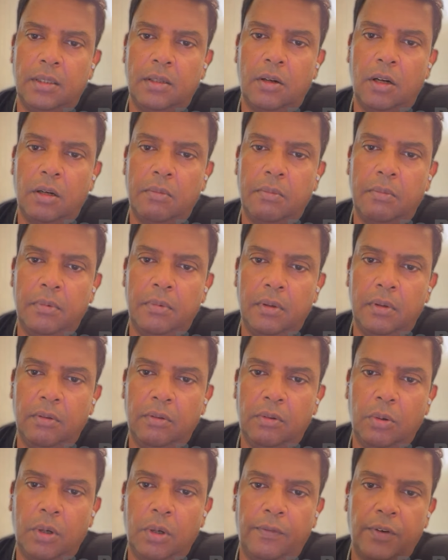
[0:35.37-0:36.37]
is not
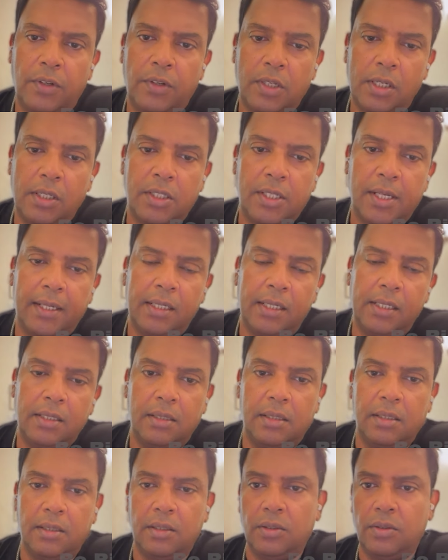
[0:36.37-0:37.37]
through official
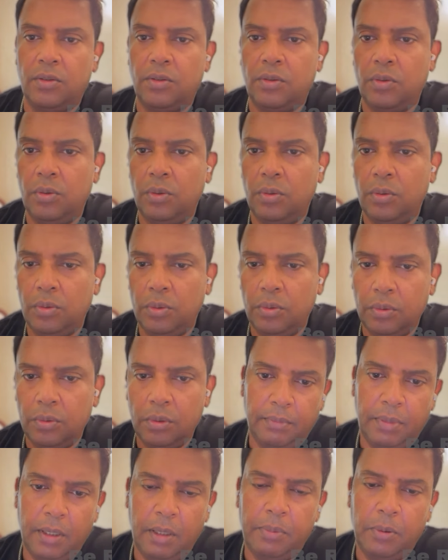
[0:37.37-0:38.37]
channels. This is through
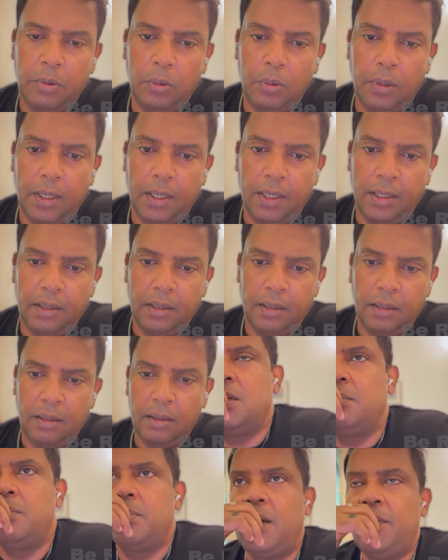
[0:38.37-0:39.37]
people who are
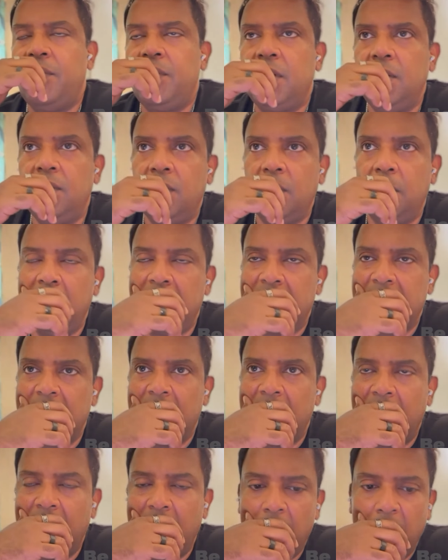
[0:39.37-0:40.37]
with private
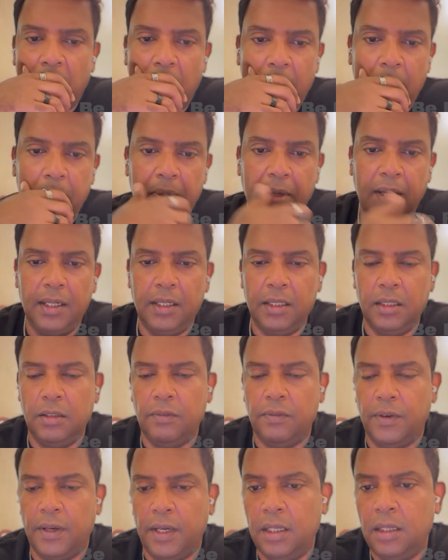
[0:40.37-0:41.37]
information and they don't want to be
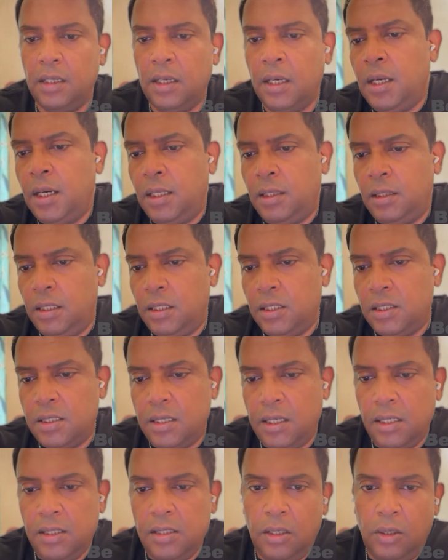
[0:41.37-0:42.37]
identified. And these
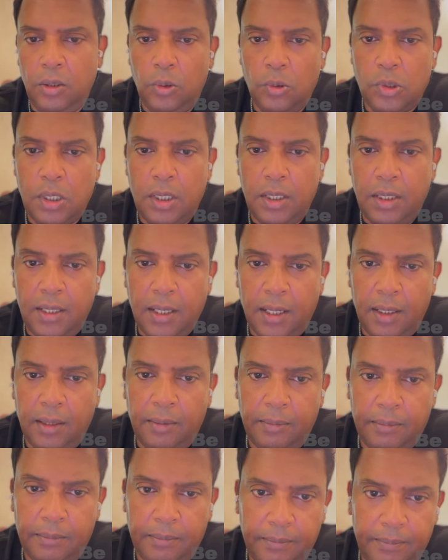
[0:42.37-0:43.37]
trades are usually
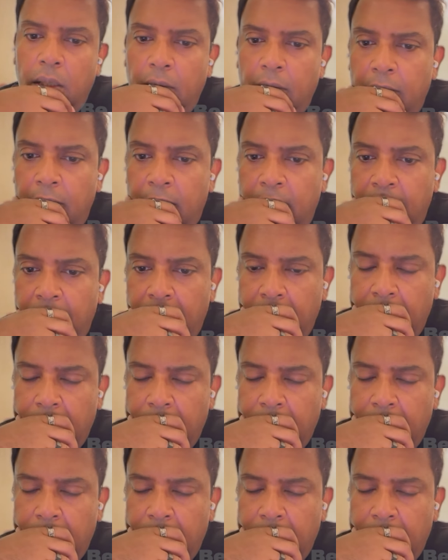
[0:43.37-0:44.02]
done in